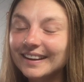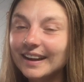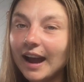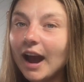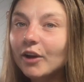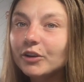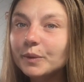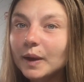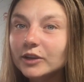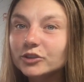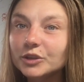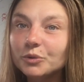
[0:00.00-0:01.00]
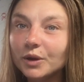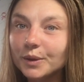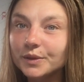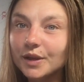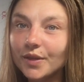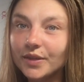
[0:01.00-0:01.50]
how do you actually work
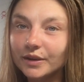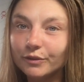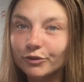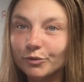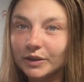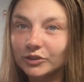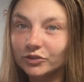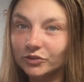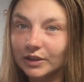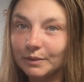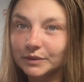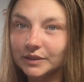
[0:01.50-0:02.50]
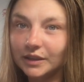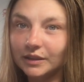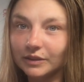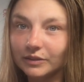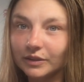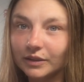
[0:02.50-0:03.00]
with all that information
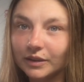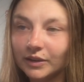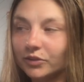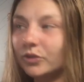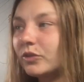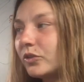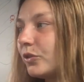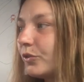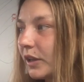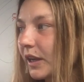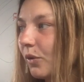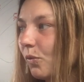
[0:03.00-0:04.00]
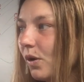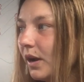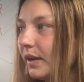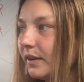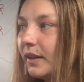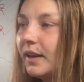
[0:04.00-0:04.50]
simultaneously? As soon as you look at
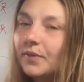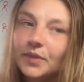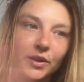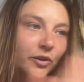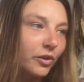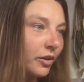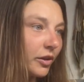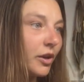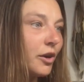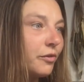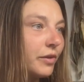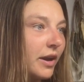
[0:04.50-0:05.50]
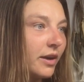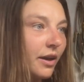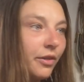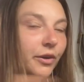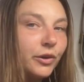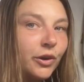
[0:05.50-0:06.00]
one, then you're looking over at
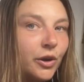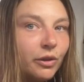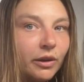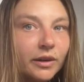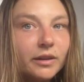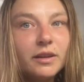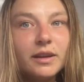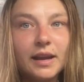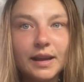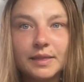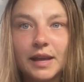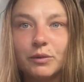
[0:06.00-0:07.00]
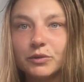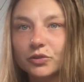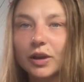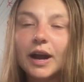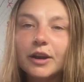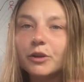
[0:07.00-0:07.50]
another and you're no longer looking at that one. So,
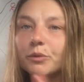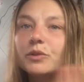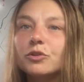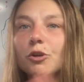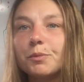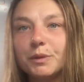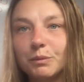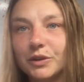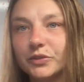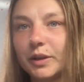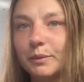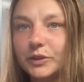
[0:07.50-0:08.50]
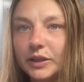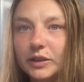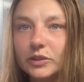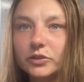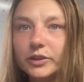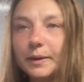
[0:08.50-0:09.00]
how do you resculpt them all
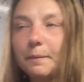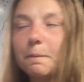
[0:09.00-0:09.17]
simultaneously?